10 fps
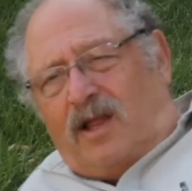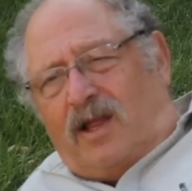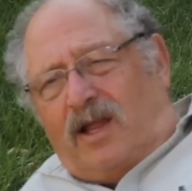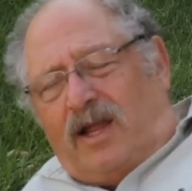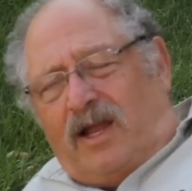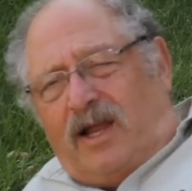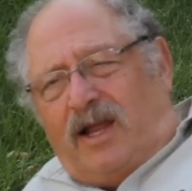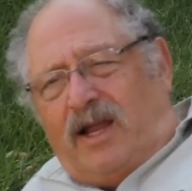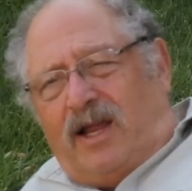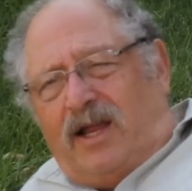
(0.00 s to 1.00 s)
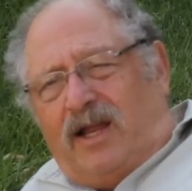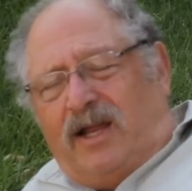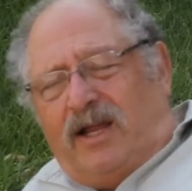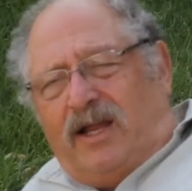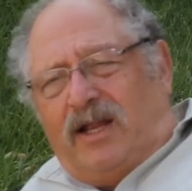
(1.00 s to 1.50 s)

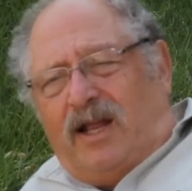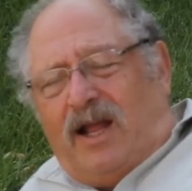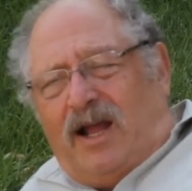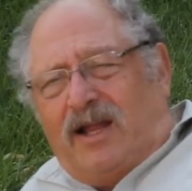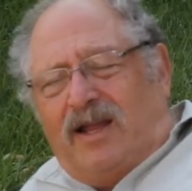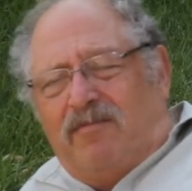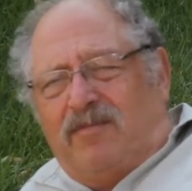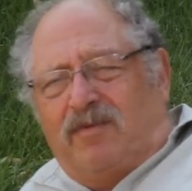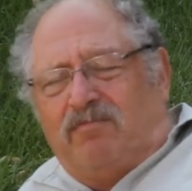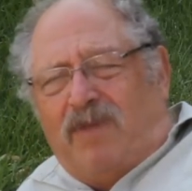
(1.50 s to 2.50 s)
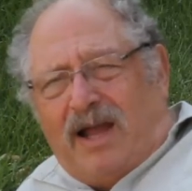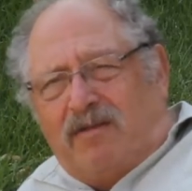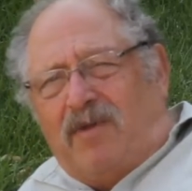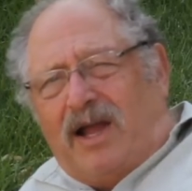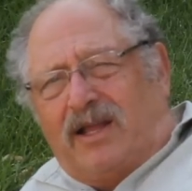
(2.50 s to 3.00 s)
Uh, I am my
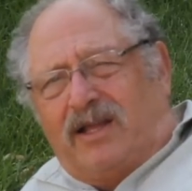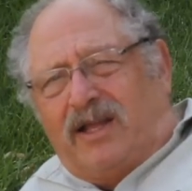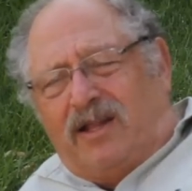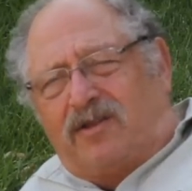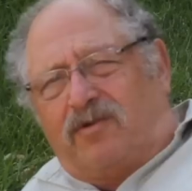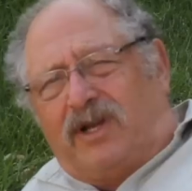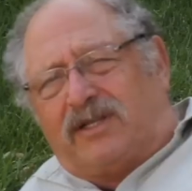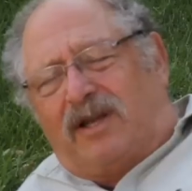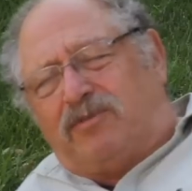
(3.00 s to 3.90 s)
my interest.